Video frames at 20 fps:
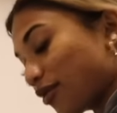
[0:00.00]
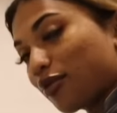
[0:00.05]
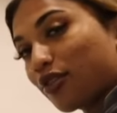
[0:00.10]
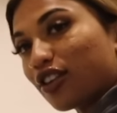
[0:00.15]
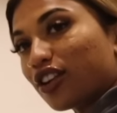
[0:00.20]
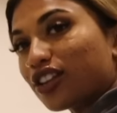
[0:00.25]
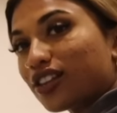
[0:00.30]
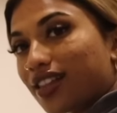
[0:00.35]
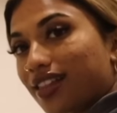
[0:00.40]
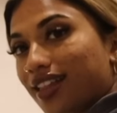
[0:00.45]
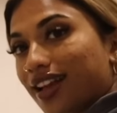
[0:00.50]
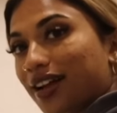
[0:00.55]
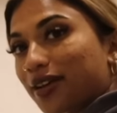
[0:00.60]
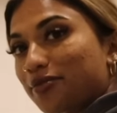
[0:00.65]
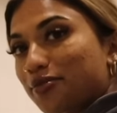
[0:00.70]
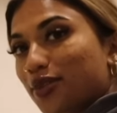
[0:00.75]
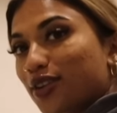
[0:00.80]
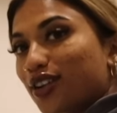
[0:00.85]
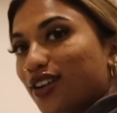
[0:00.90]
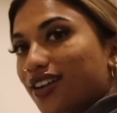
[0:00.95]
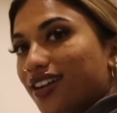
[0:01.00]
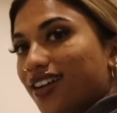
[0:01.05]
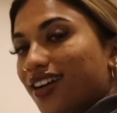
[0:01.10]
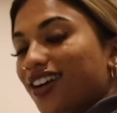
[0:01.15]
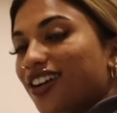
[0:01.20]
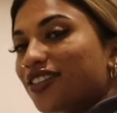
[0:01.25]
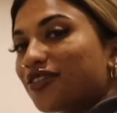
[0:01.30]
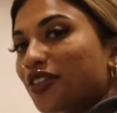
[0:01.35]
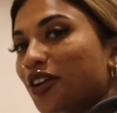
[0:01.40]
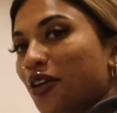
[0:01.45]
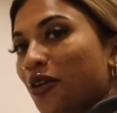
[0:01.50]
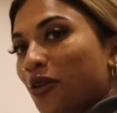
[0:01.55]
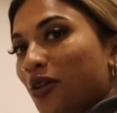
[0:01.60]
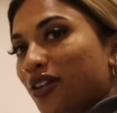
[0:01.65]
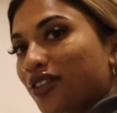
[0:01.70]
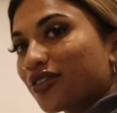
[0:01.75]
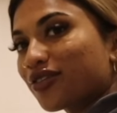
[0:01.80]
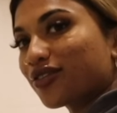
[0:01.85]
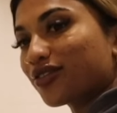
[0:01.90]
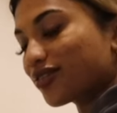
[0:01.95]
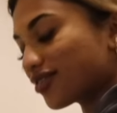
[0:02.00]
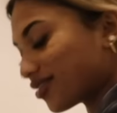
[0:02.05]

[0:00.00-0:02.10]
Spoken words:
I'm starting the second book of The Court of